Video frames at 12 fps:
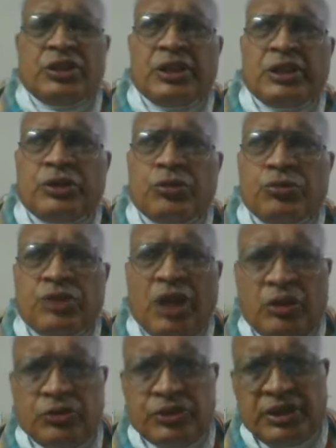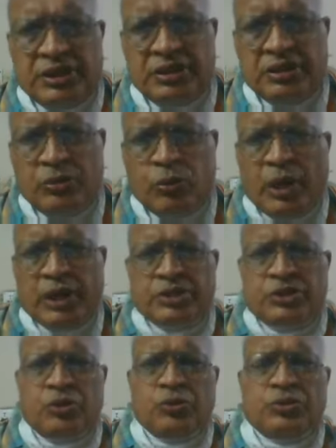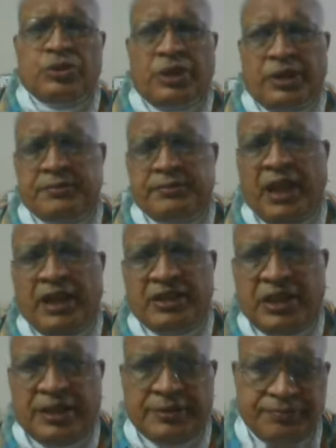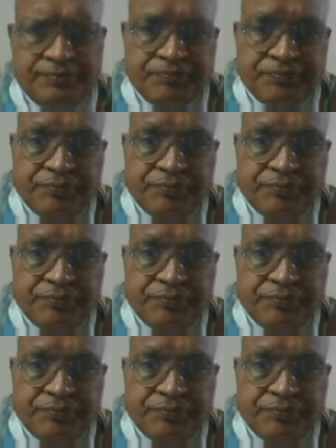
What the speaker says: see, in 2001, 2, 3, like that.